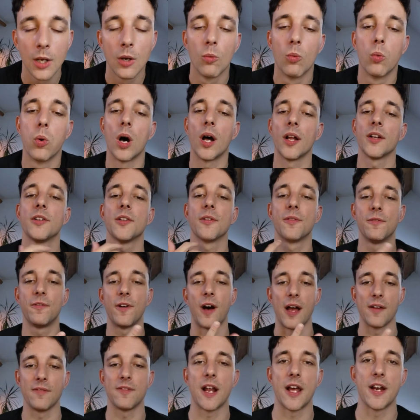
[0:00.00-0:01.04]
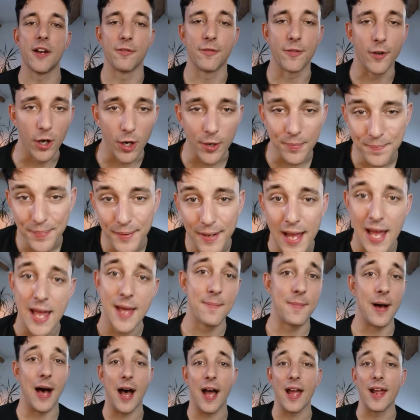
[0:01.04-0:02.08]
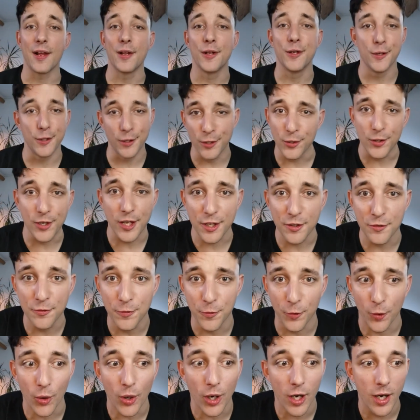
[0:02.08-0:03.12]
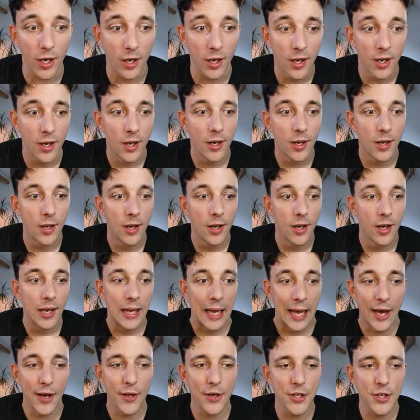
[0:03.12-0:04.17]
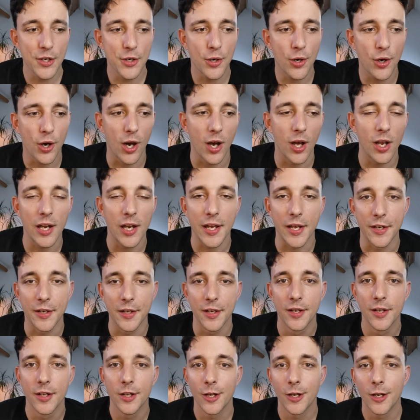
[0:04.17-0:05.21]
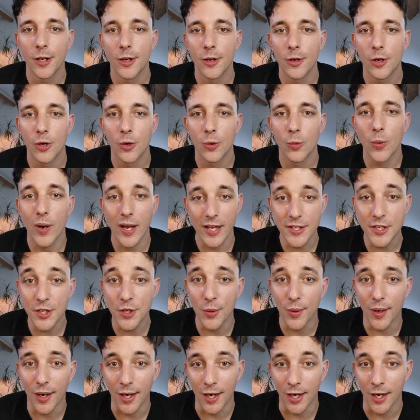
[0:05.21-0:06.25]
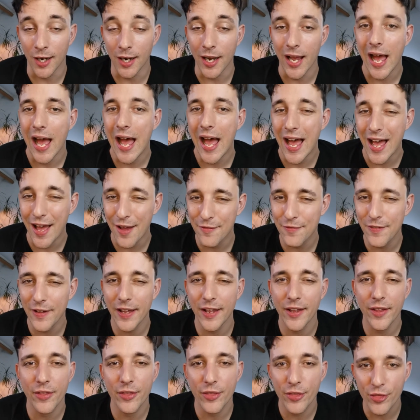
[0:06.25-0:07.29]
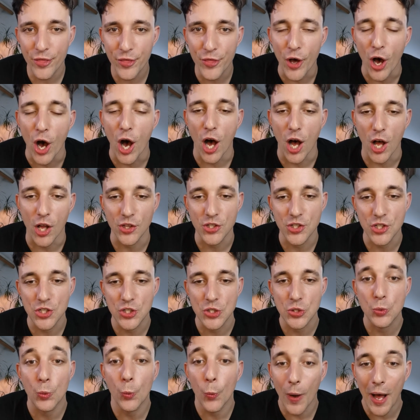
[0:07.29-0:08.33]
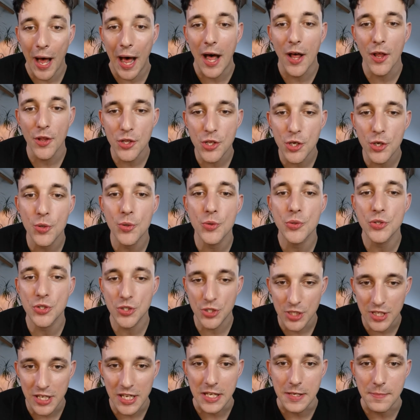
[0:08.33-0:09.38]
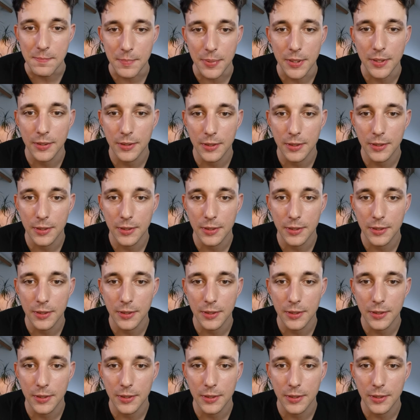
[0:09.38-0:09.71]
What five-letter verb am I looking for? How do you call it when you are having thoughts while you sleep?